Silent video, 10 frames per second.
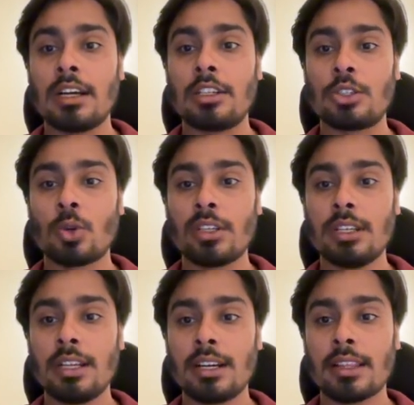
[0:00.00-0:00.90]
a
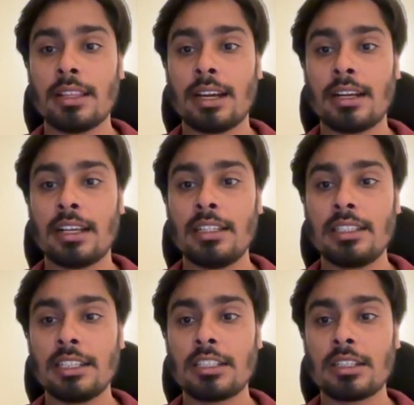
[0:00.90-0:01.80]
storage layer that
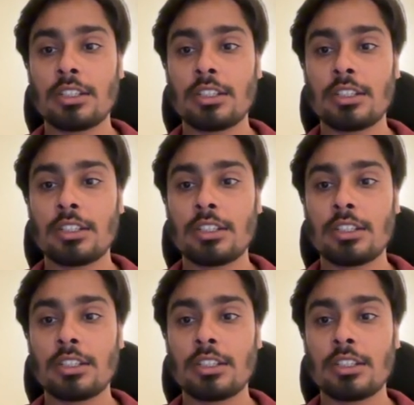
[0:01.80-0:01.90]
ingests,